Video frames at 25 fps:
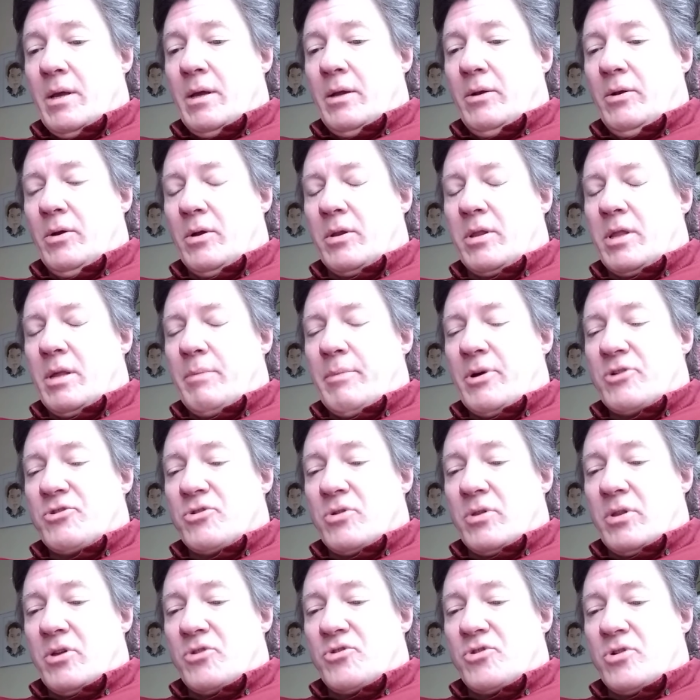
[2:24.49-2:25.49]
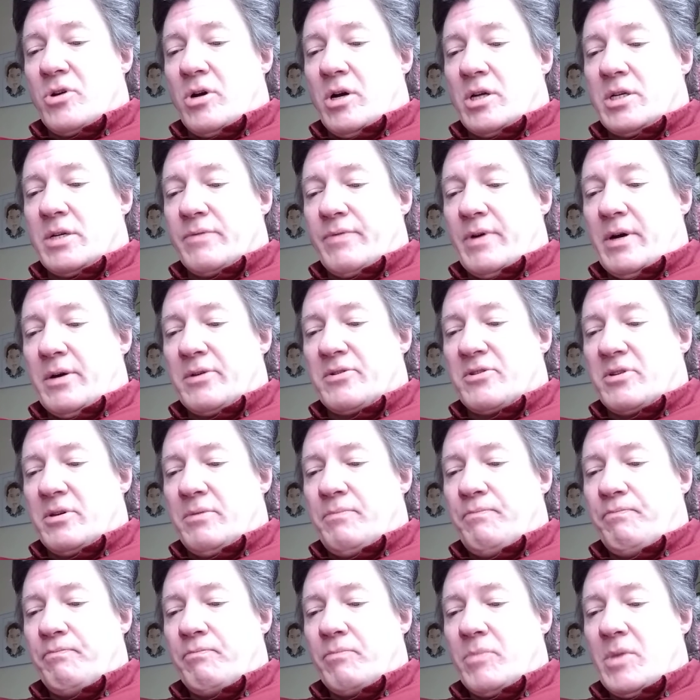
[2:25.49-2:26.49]
not so much on the charge of
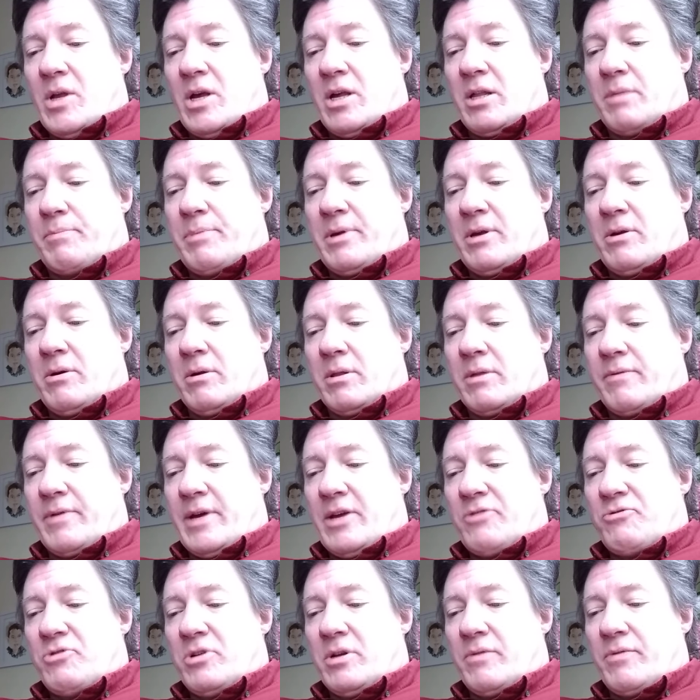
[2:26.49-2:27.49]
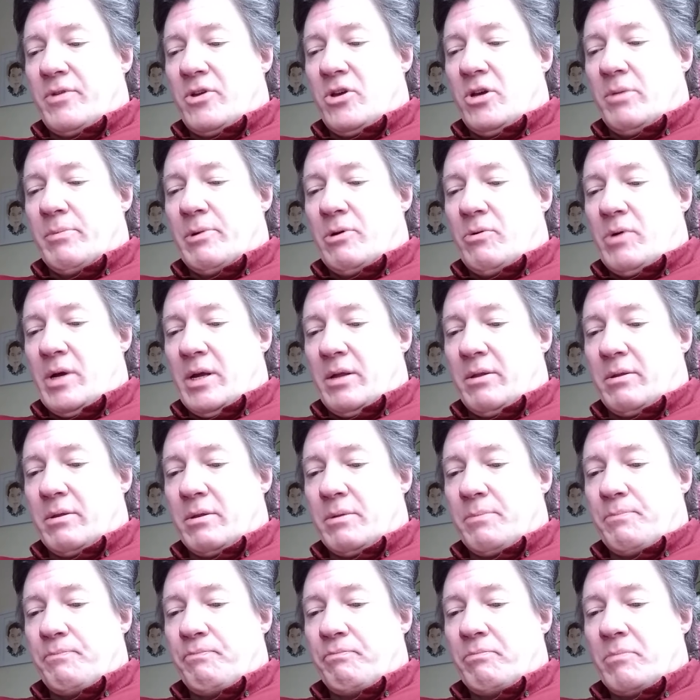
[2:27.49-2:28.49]
arson as because of hatred of the human race.
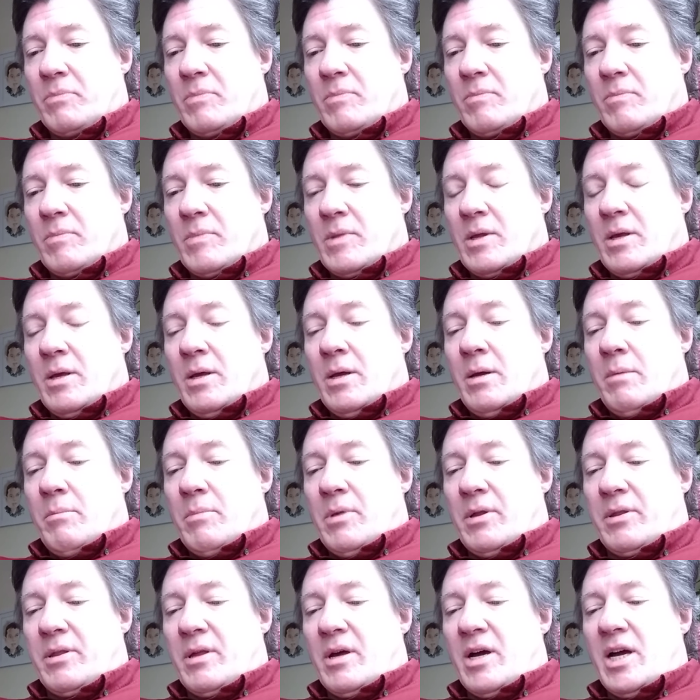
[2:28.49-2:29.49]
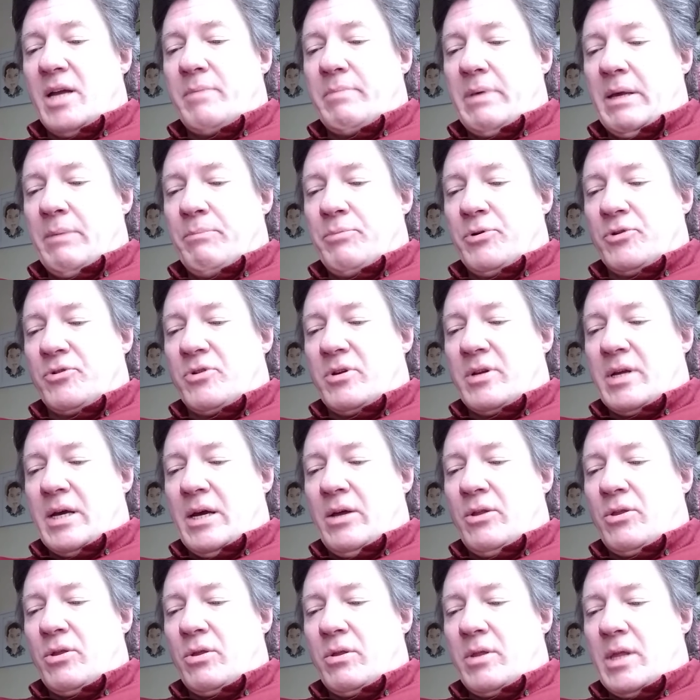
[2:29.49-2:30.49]
Beside being put to
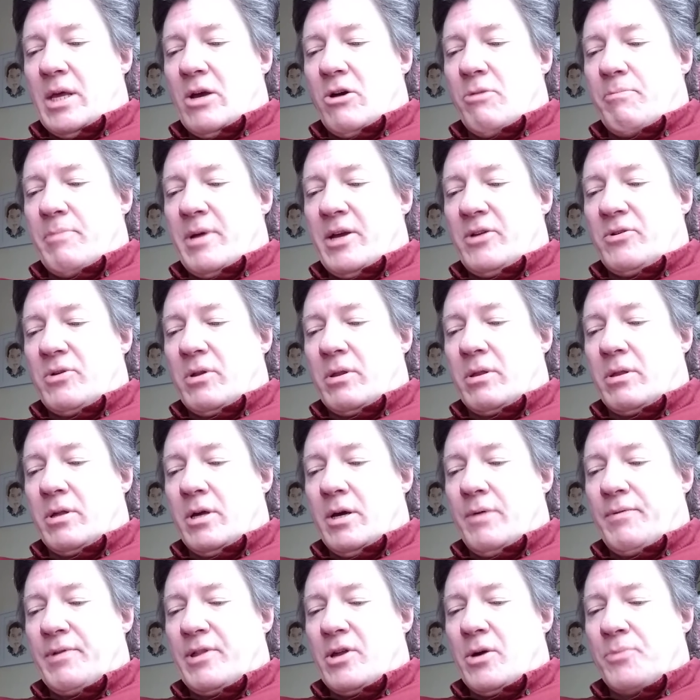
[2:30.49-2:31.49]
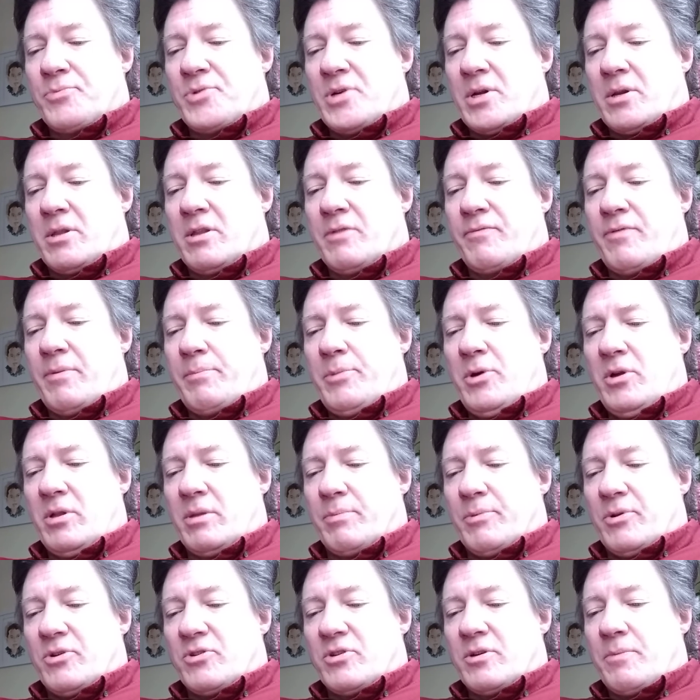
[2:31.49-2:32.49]
death, they were made to serve as objects of
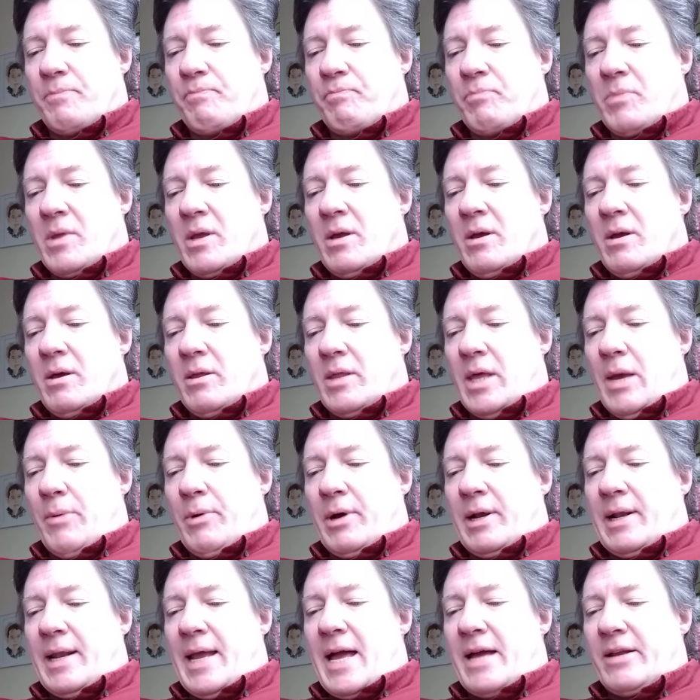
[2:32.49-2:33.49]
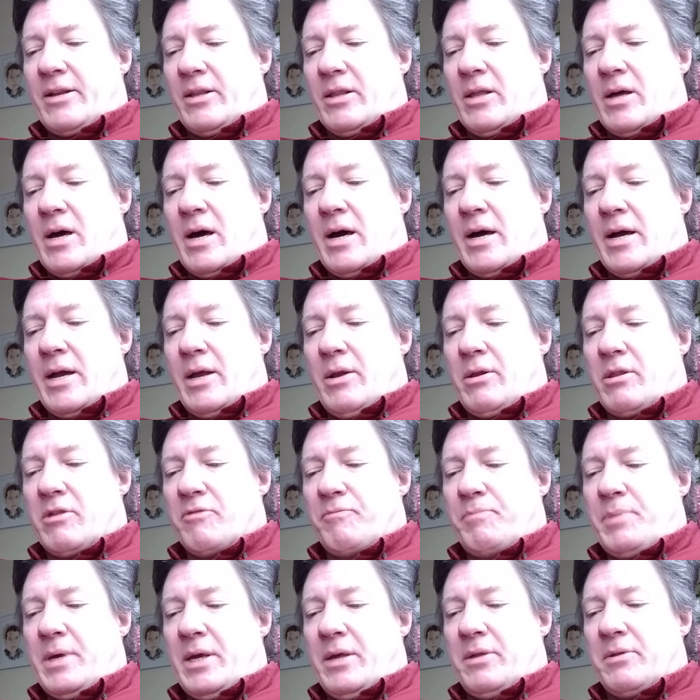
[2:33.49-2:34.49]
amusement. They were clad in the hides
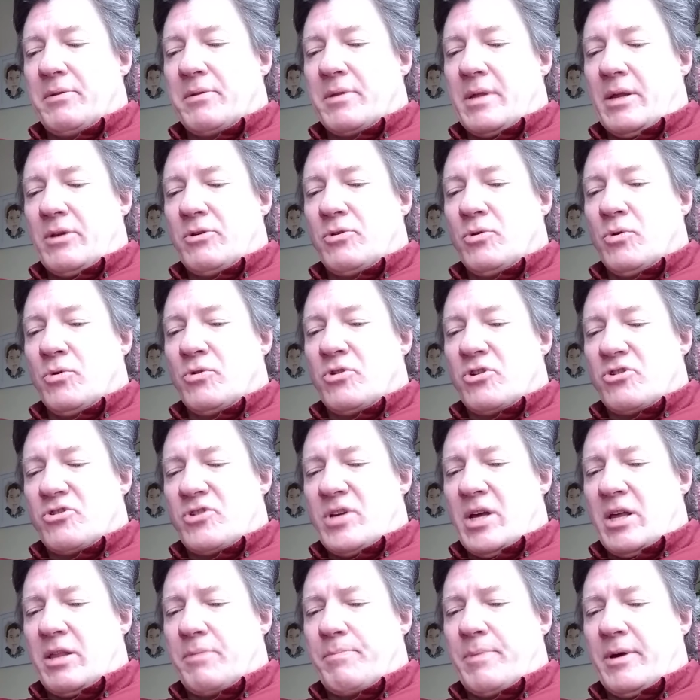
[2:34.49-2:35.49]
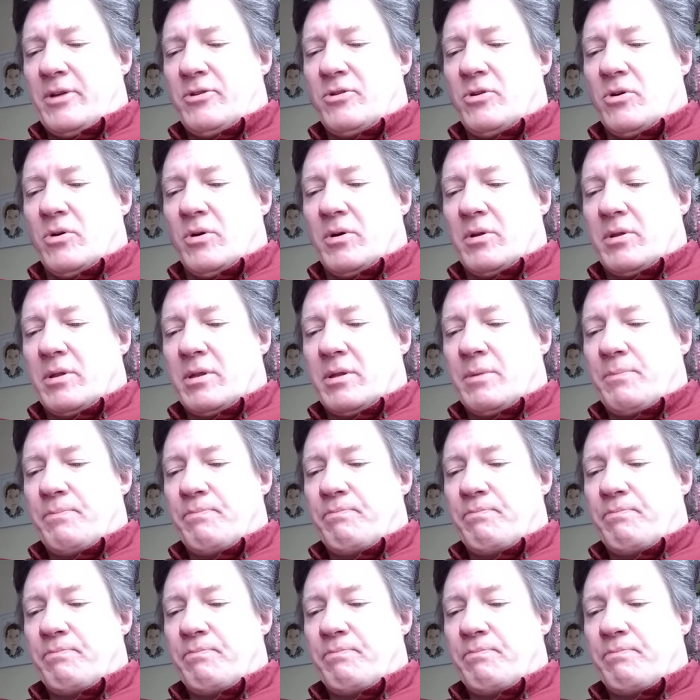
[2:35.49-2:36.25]
of beasts and torn to death by dogs.